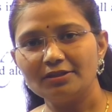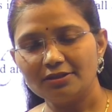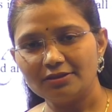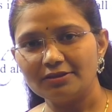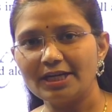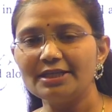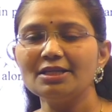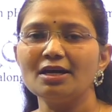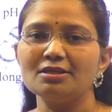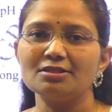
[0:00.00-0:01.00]
write
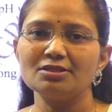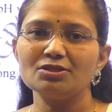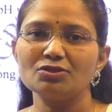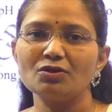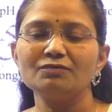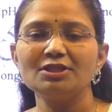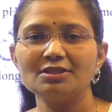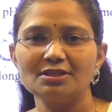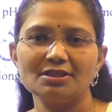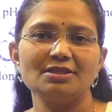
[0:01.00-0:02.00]
the answers of
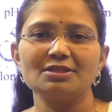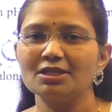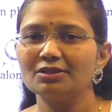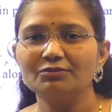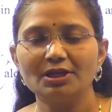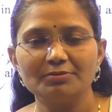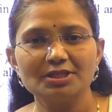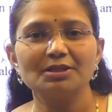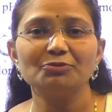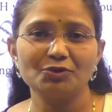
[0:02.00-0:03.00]
this year In-Sem